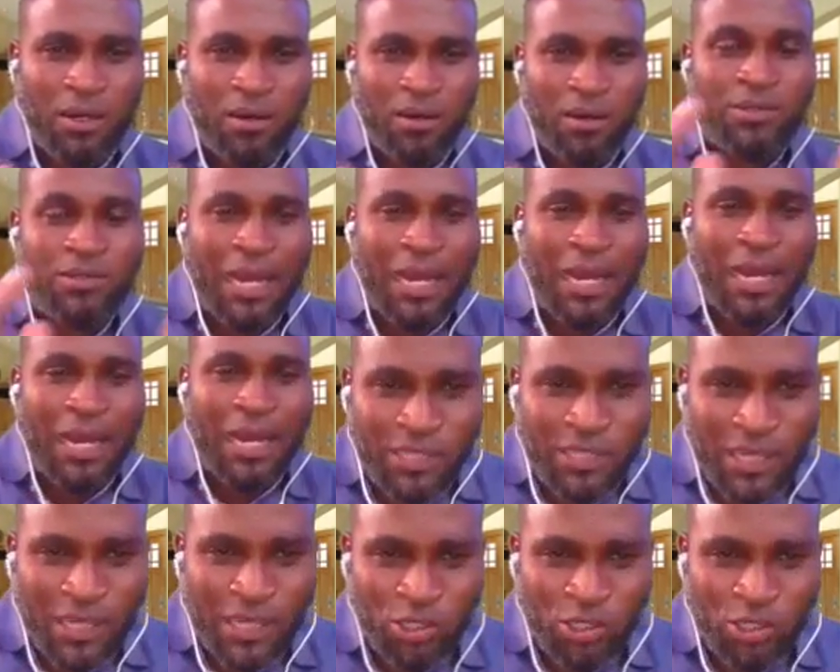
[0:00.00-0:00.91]

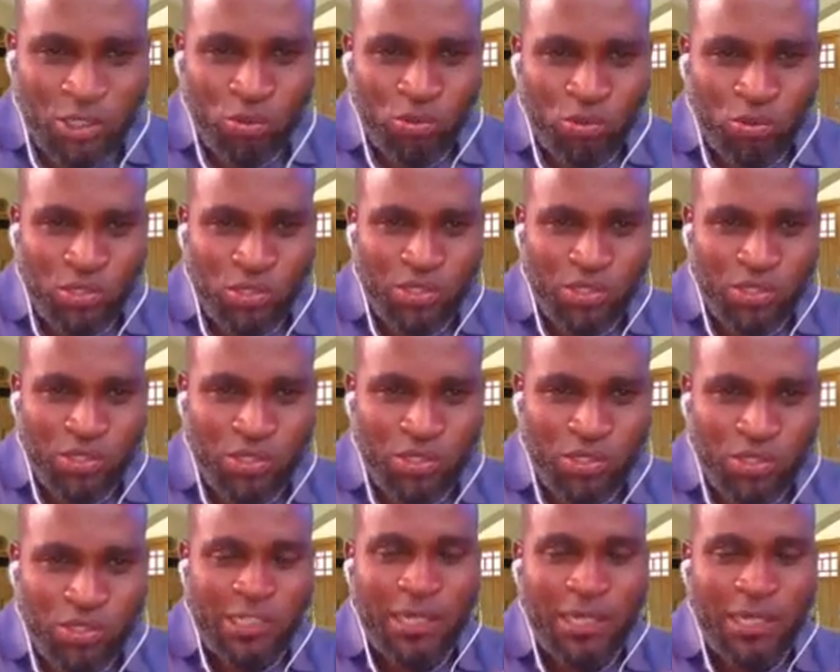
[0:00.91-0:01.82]
Undiluted Truth.
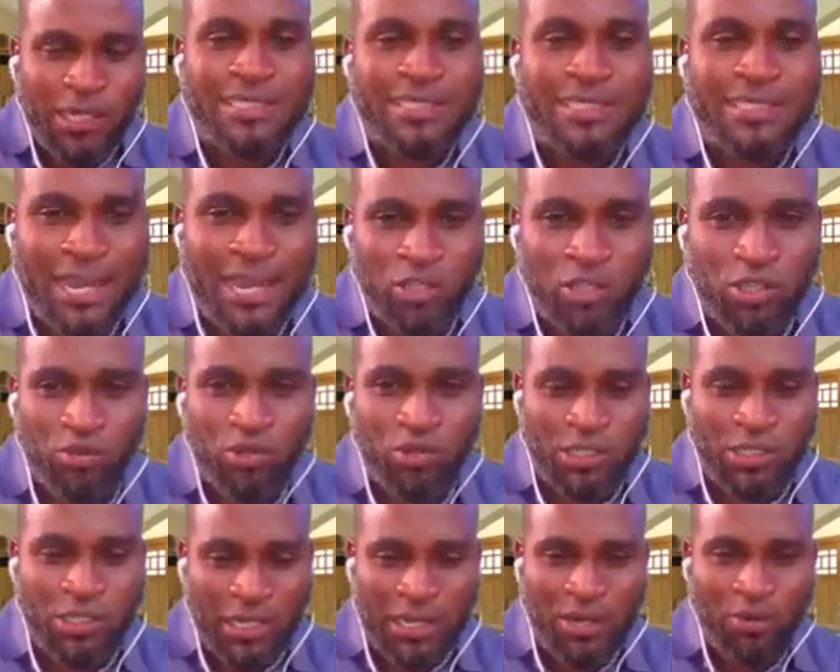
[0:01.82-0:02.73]
Ijele, thank
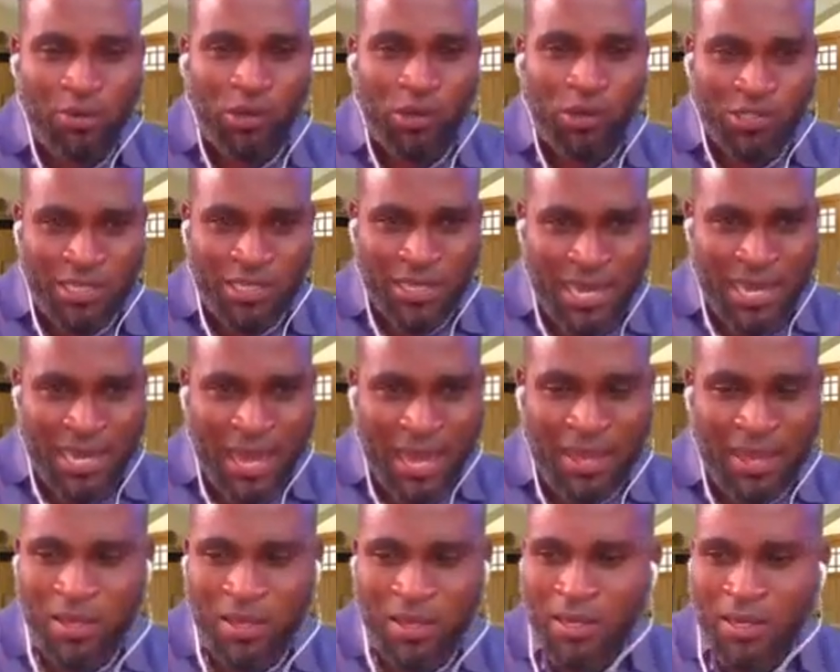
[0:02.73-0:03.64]
you. Ijele was
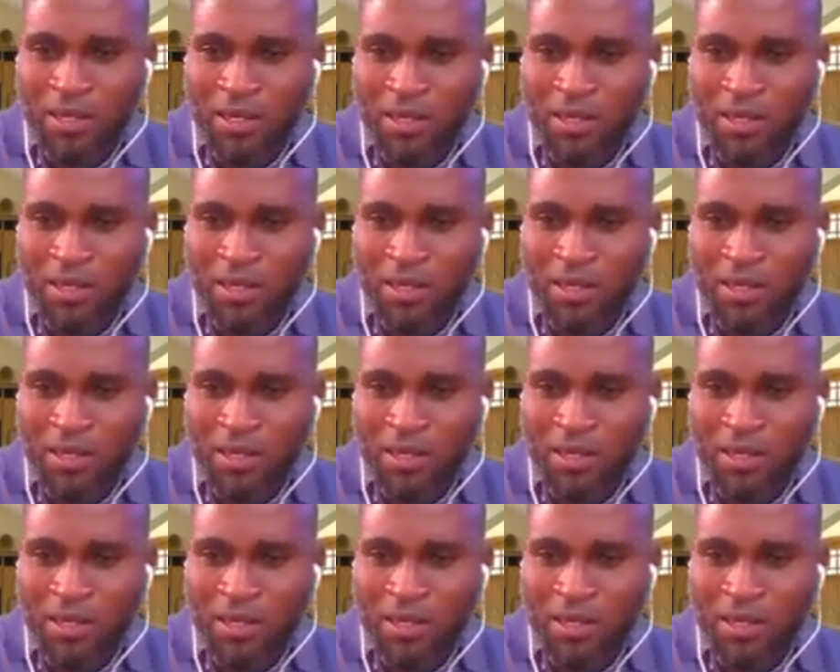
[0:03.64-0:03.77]
there.